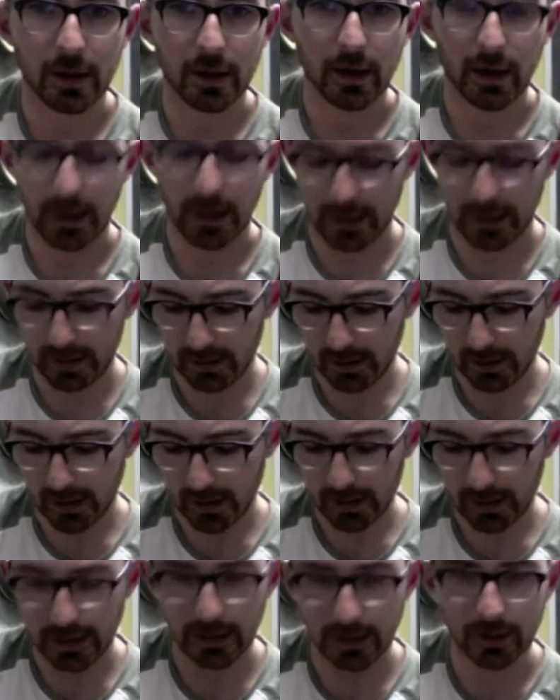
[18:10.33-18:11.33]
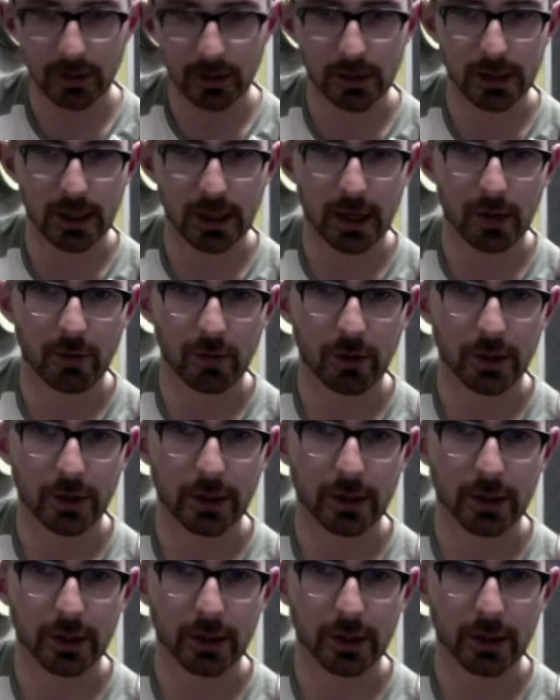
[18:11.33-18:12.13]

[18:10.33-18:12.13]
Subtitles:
and using a harmonic.